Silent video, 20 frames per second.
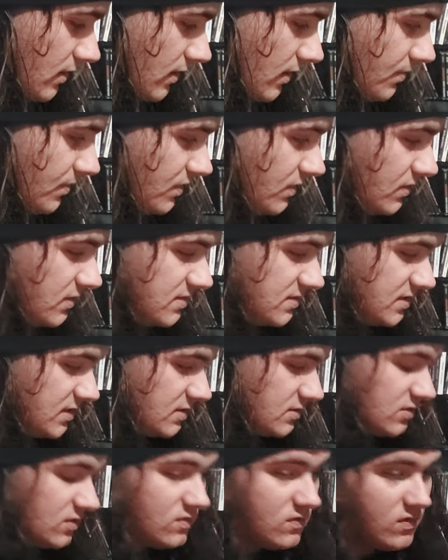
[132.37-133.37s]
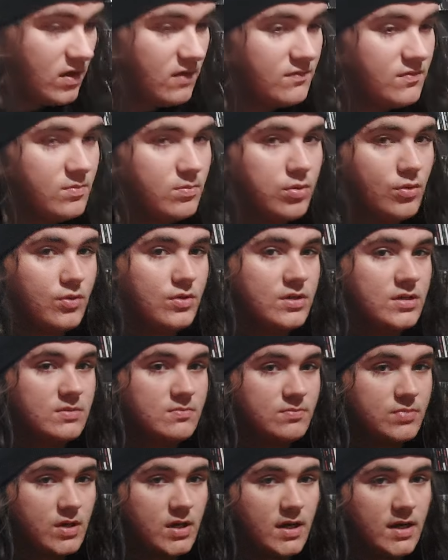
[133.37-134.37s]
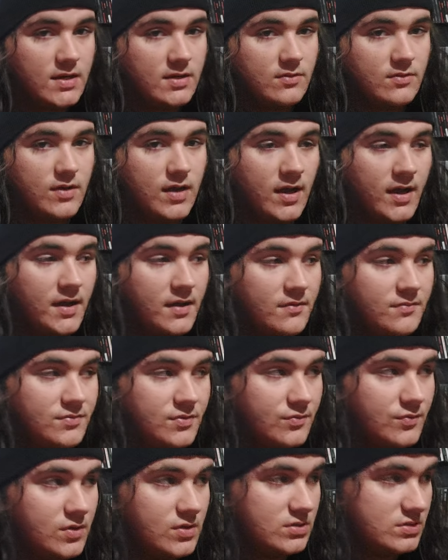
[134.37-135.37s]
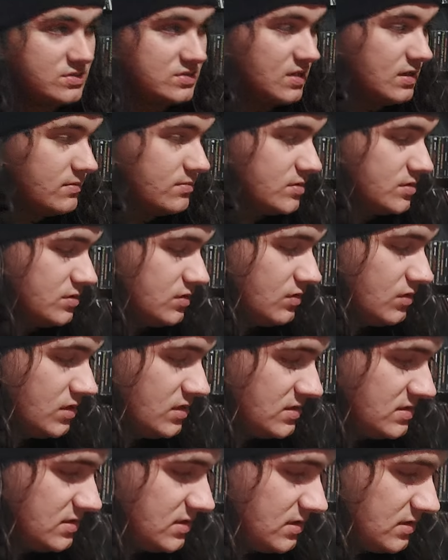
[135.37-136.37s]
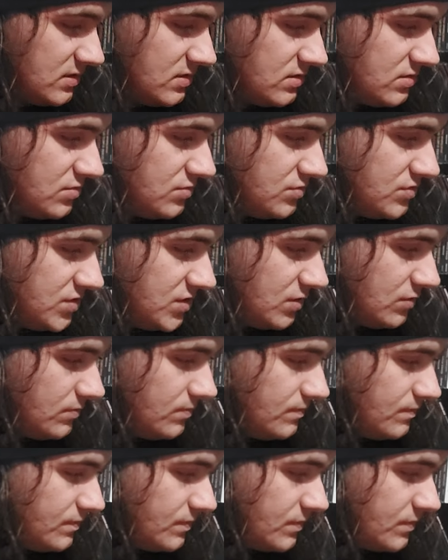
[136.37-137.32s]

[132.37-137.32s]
I've been listening to a lot of Aborted, but I don't have the ones that I've been listening to, so.